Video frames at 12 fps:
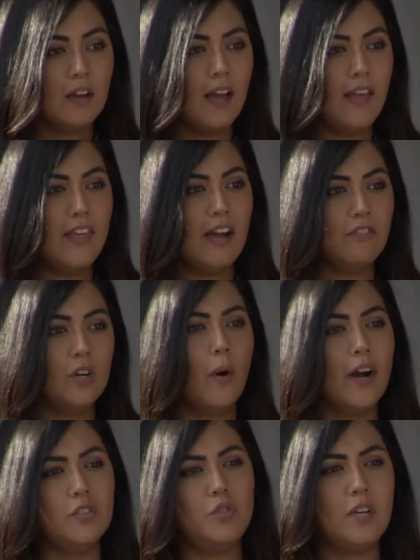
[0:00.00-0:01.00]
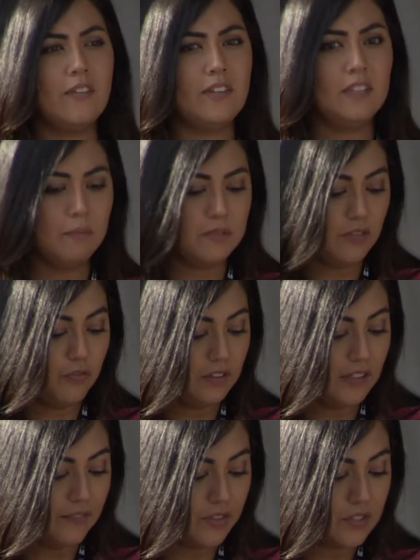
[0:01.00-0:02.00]
and that requires you giving them different
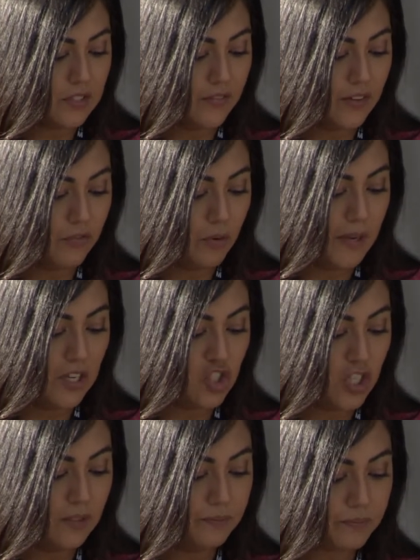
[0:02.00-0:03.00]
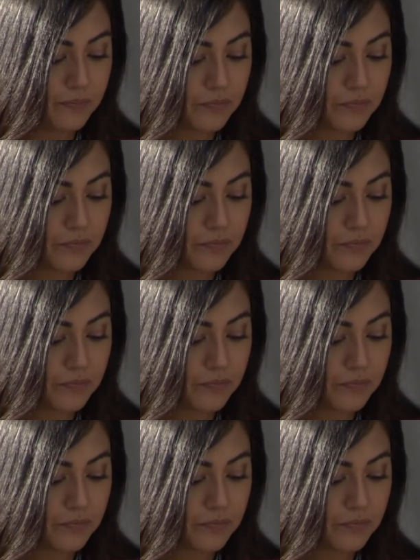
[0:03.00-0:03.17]
levels of information.